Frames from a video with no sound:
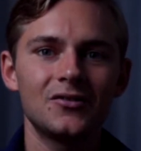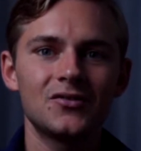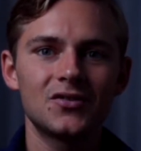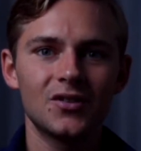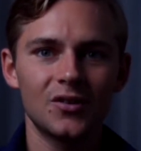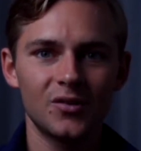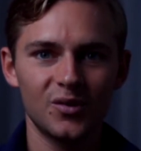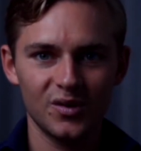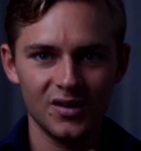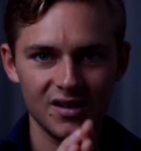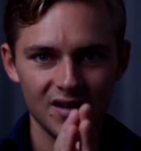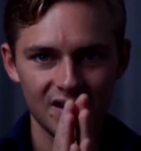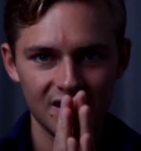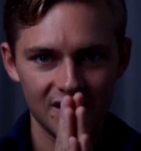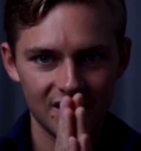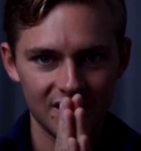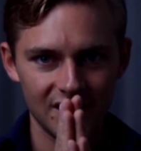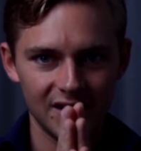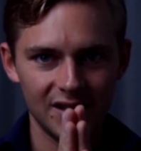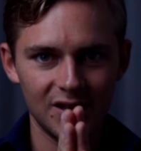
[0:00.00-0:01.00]
So
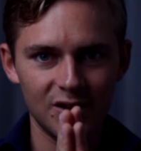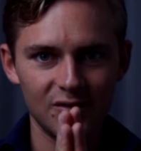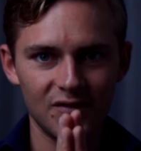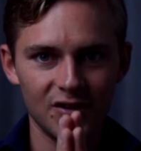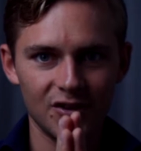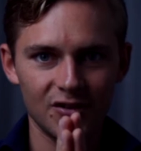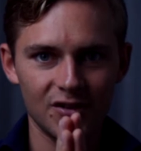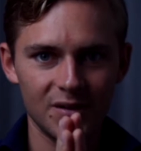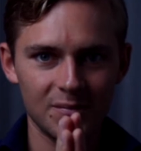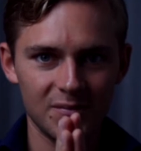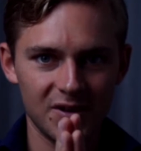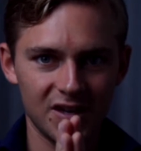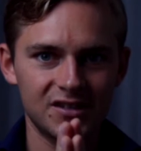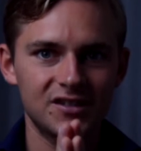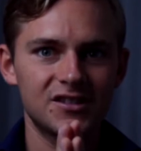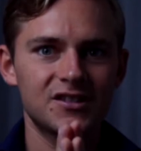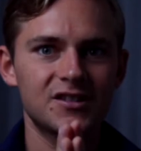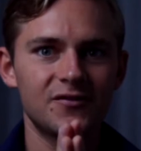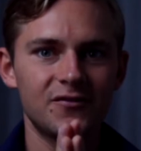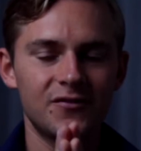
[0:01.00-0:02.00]
thank you very
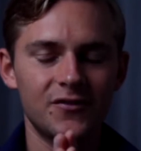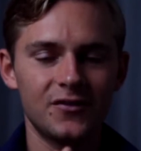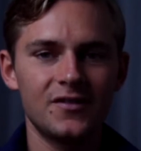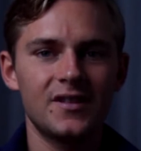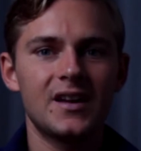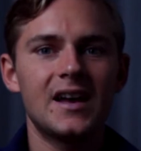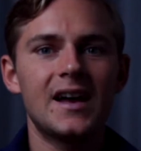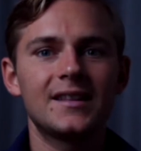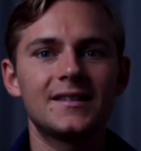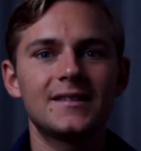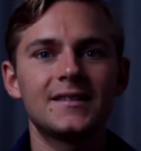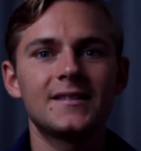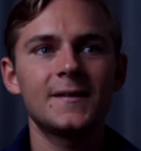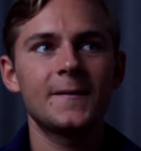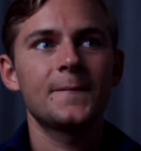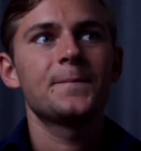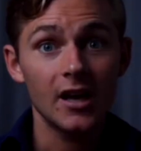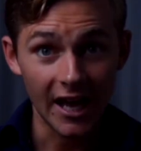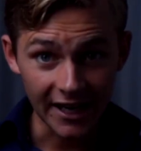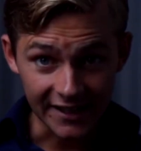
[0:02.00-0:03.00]
much for that.